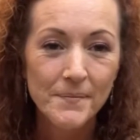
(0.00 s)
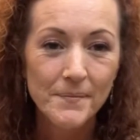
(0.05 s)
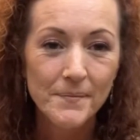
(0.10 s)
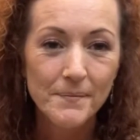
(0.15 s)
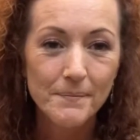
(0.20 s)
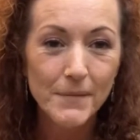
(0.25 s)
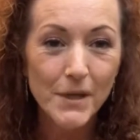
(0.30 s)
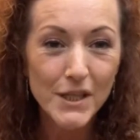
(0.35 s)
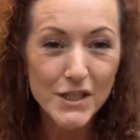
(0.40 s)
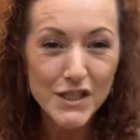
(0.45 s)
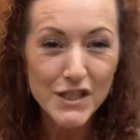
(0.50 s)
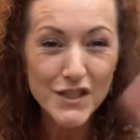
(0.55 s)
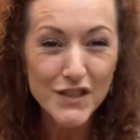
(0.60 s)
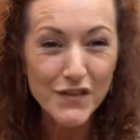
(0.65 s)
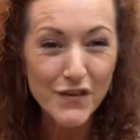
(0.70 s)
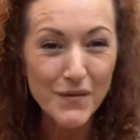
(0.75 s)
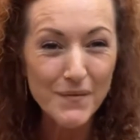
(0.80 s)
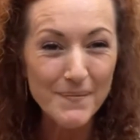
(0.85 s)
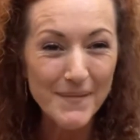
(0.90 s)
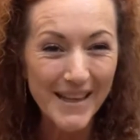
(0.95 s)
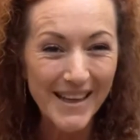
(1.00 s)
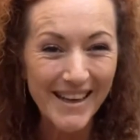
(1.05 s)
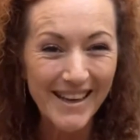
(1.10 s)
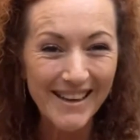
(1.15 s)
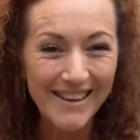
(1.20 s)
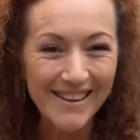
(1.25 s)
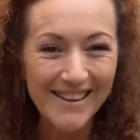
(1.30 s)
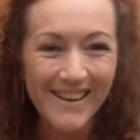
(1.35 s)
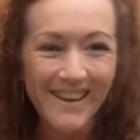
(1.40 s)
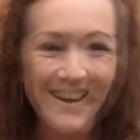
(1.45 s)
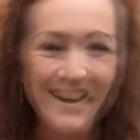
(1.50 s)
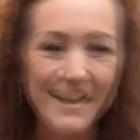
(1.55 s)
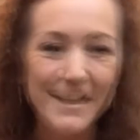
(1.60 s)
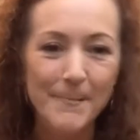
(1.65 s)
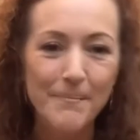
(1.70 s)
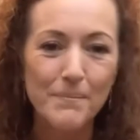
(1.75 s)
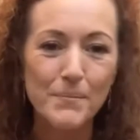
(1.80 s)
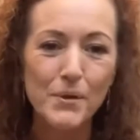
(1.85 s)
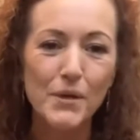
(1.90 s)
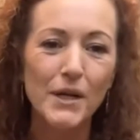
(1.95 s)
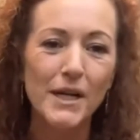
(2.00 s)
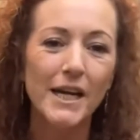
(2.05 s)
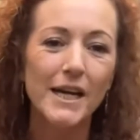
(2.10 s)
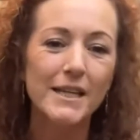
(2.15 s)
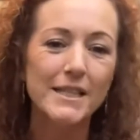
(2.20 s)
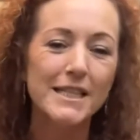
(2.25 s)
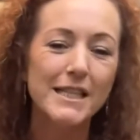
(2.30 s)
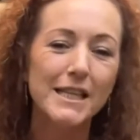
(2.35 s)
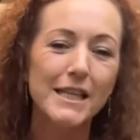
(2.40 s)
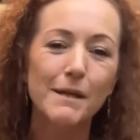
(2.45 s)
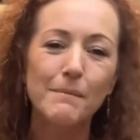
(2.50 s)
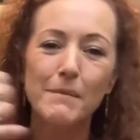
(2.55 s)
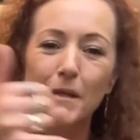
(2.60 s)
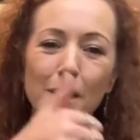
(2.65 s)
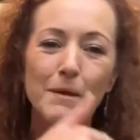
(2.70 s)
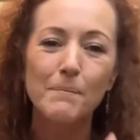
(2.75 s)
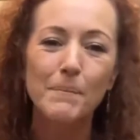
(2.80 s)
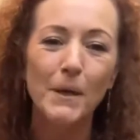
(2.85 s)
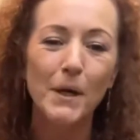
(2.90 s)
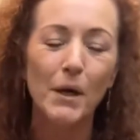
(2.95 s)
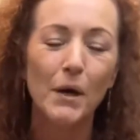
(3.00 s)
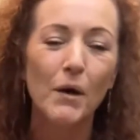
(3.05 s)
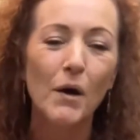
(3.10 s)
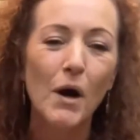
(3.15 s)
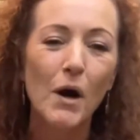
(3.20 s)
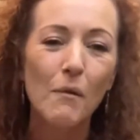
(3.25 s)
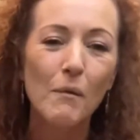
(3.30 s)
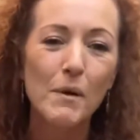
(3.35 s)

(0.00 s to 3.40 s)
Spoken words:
purchase from me. Need some product, give me a bell.